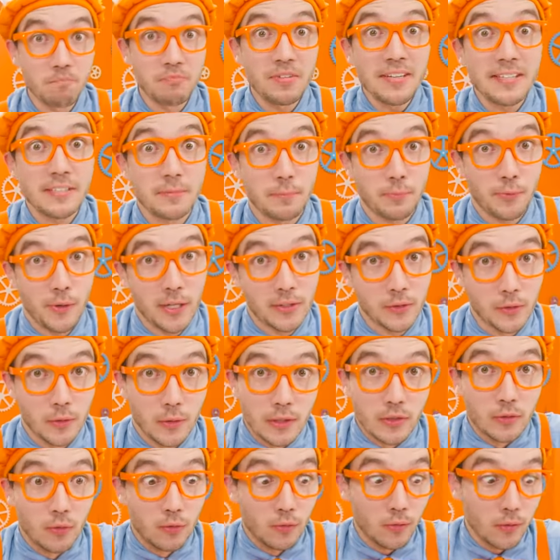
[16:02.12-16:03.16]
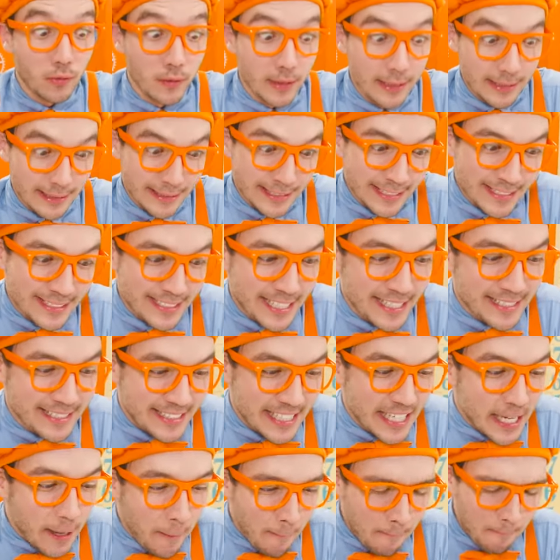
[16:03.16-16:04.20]
This pretzel is really
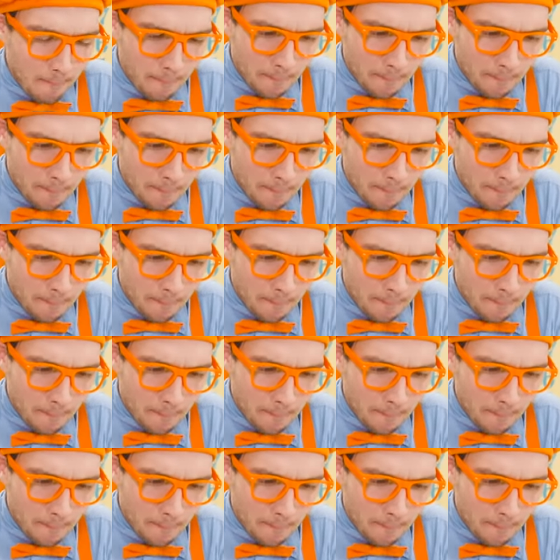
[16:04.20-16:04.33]
tasty.